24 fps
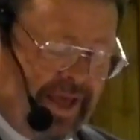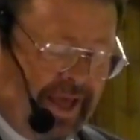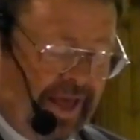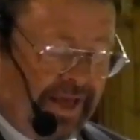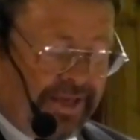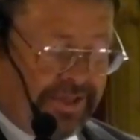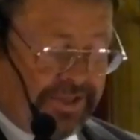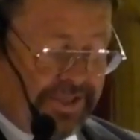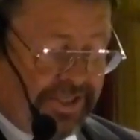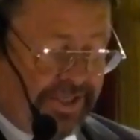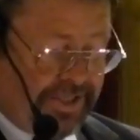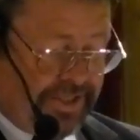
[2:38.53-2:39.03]

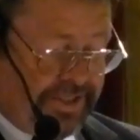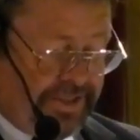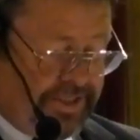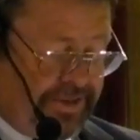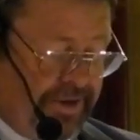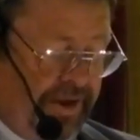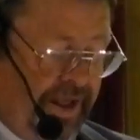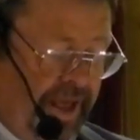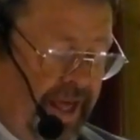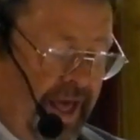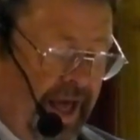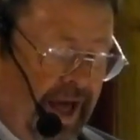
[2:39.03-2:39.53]

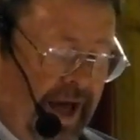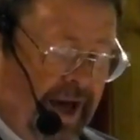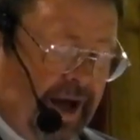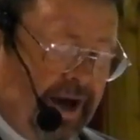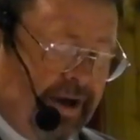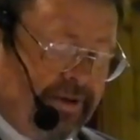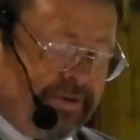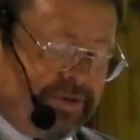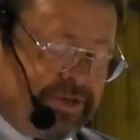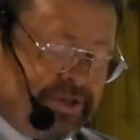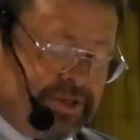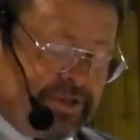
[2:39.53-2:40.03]
Anges,
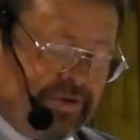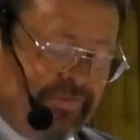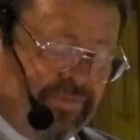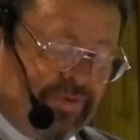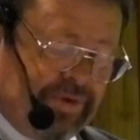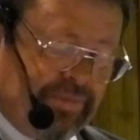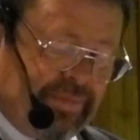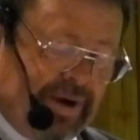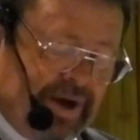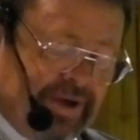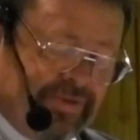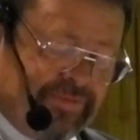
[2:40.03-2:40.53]
just a
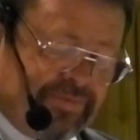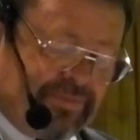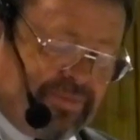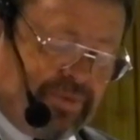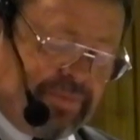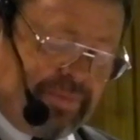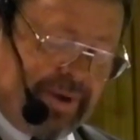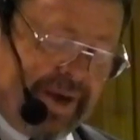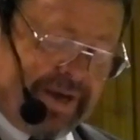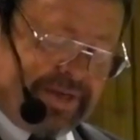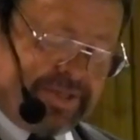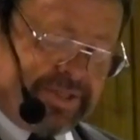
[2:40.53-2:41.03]
few miles from
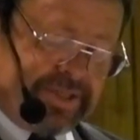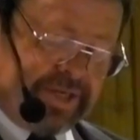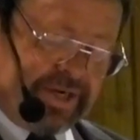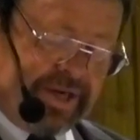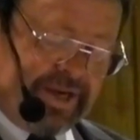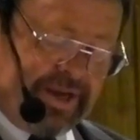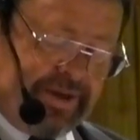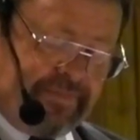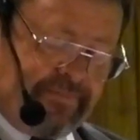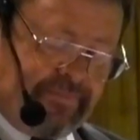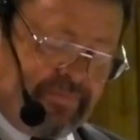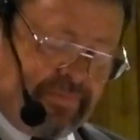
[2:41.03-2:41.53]
Quebec
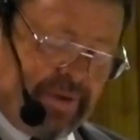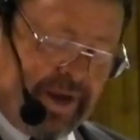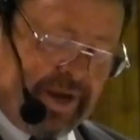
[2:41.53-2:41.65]
City.